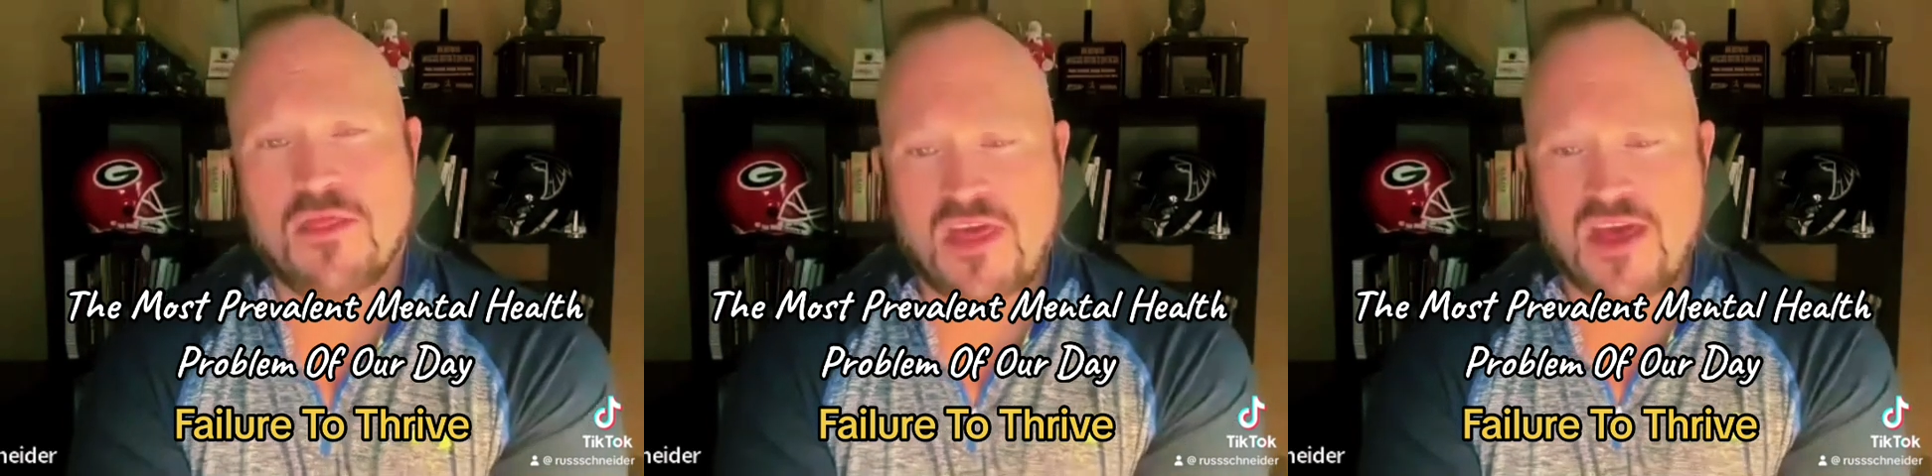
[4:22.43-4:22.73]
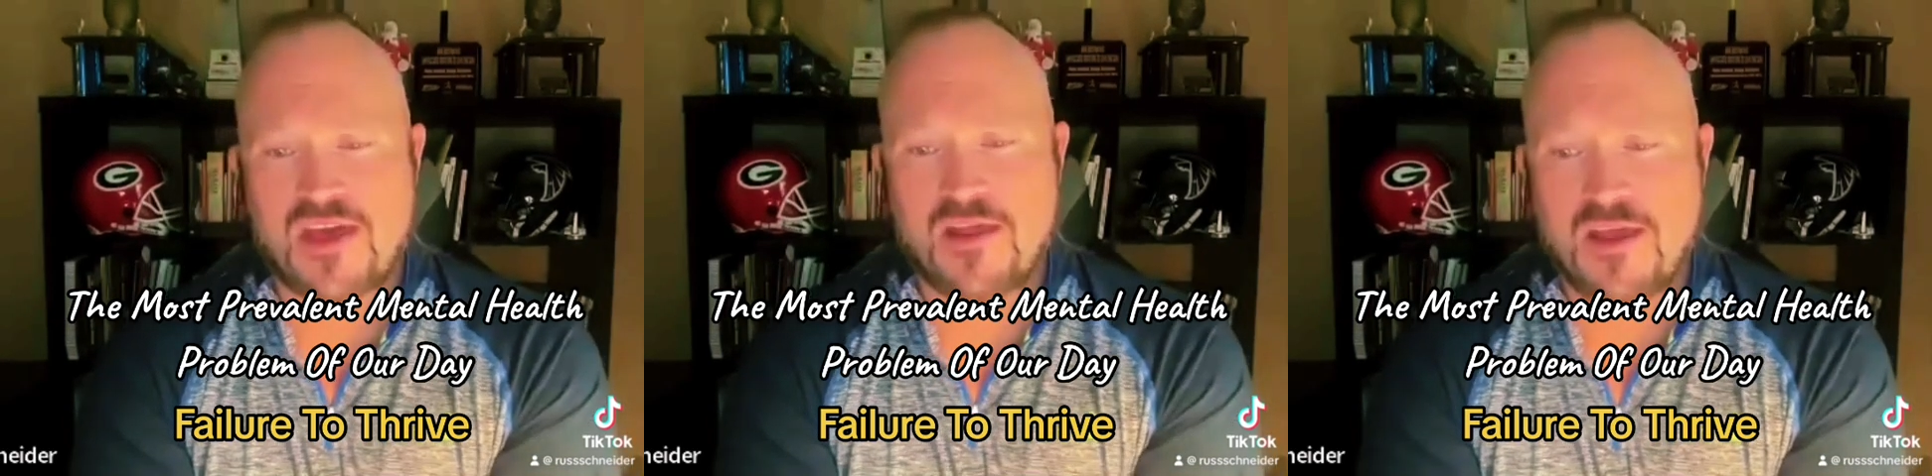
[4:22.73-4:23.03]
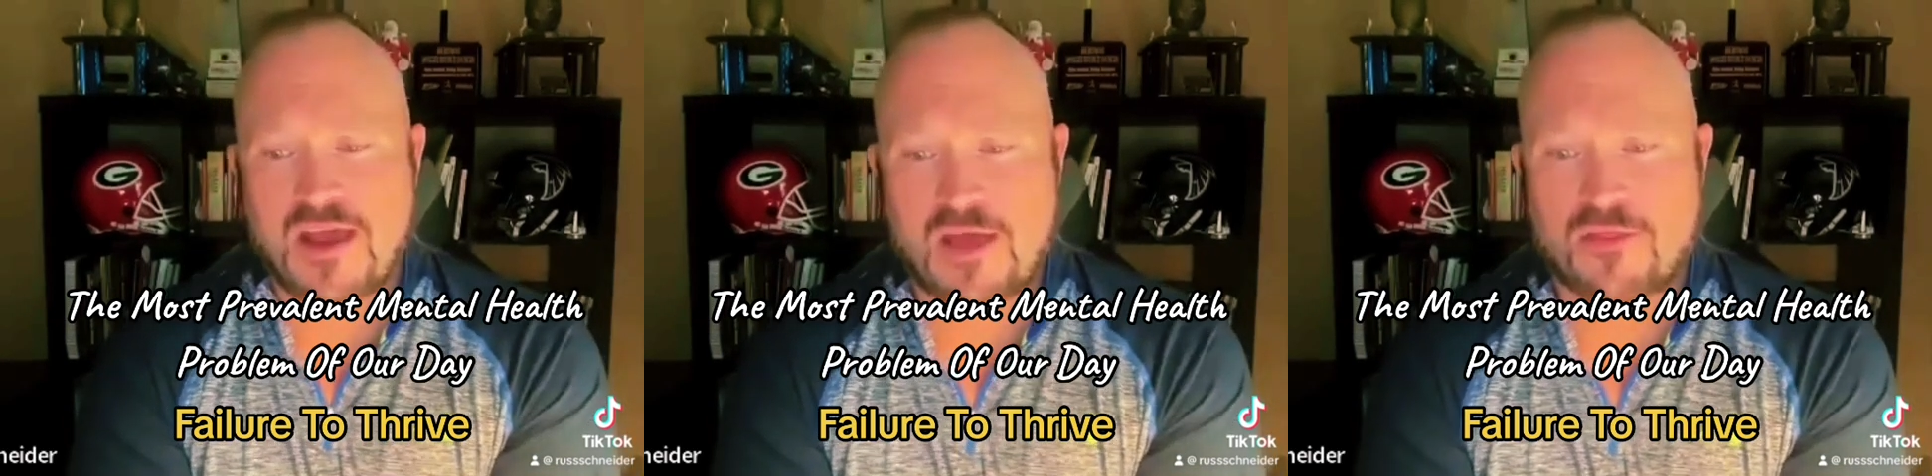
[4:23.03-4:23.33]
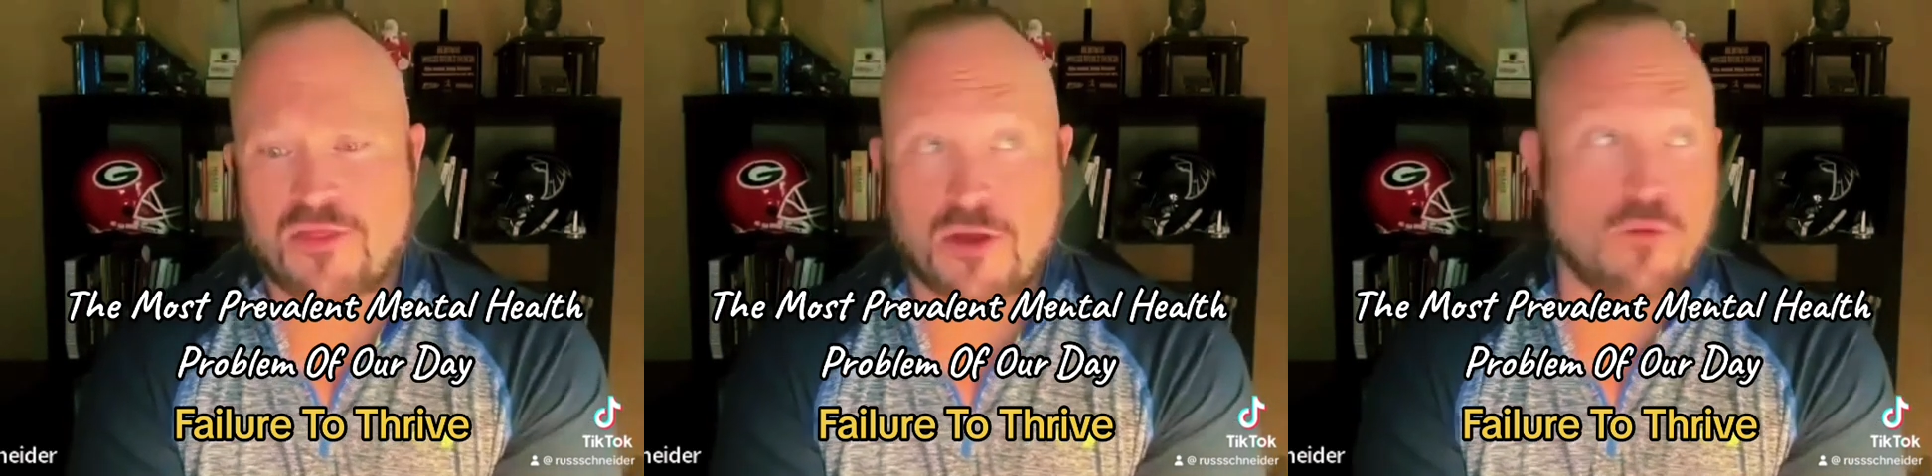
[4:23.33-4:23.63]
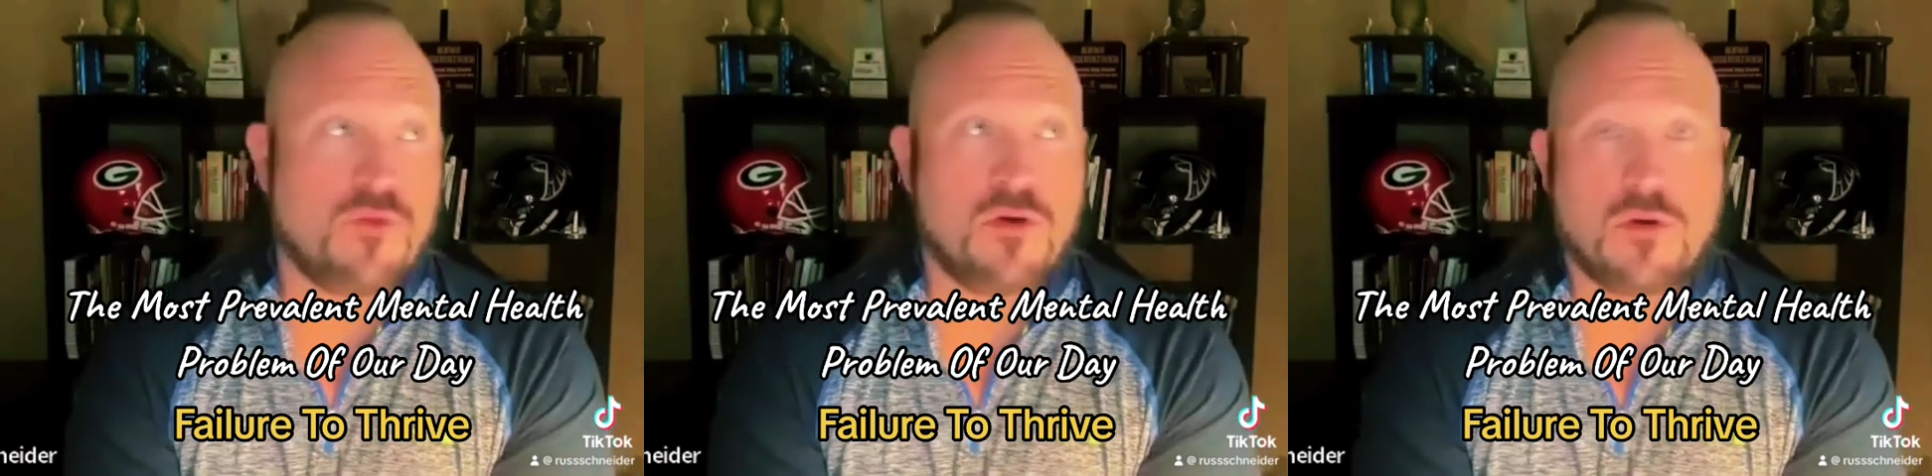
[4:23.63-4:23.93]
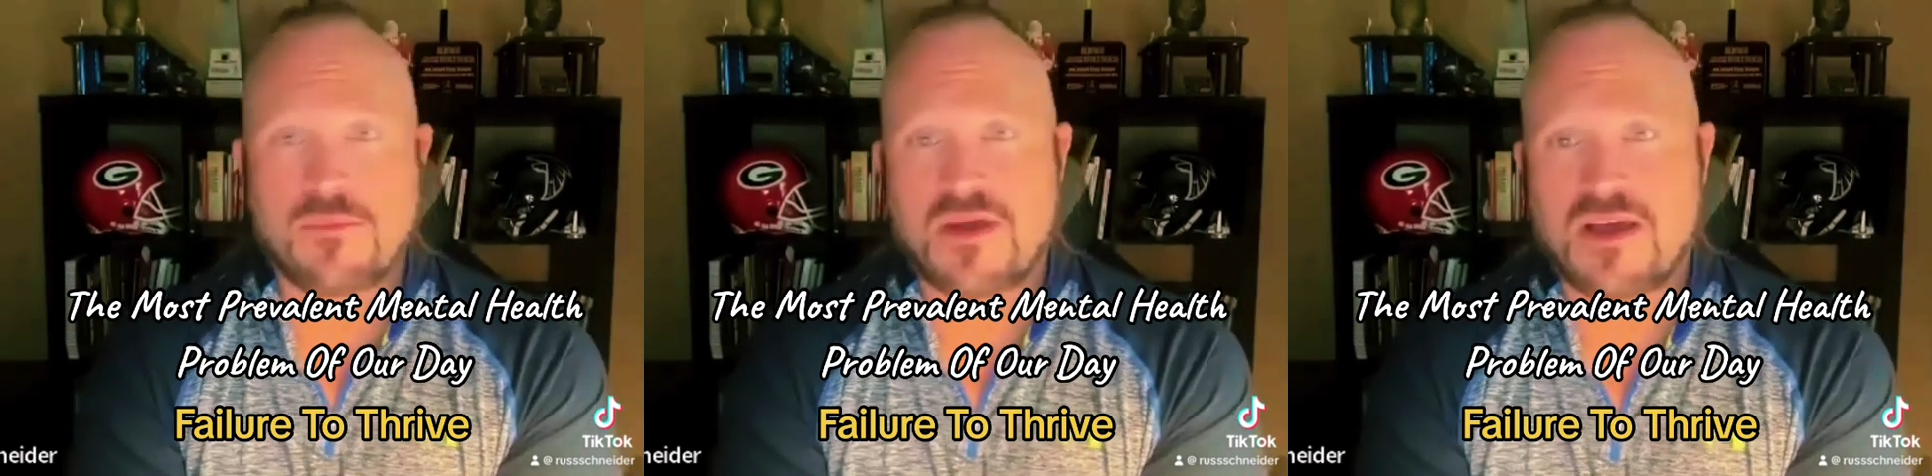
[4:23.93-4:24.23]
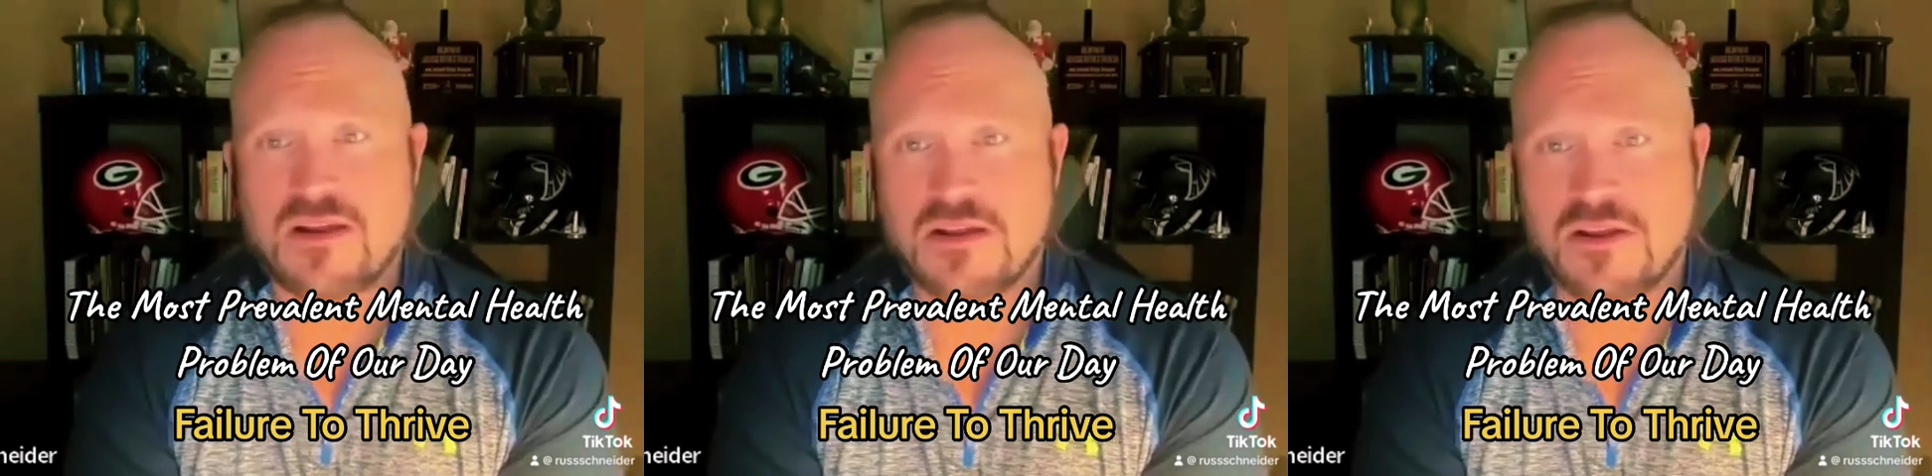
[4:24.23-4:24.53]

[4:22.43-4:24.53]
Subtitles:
that I think, oh no, I'm not,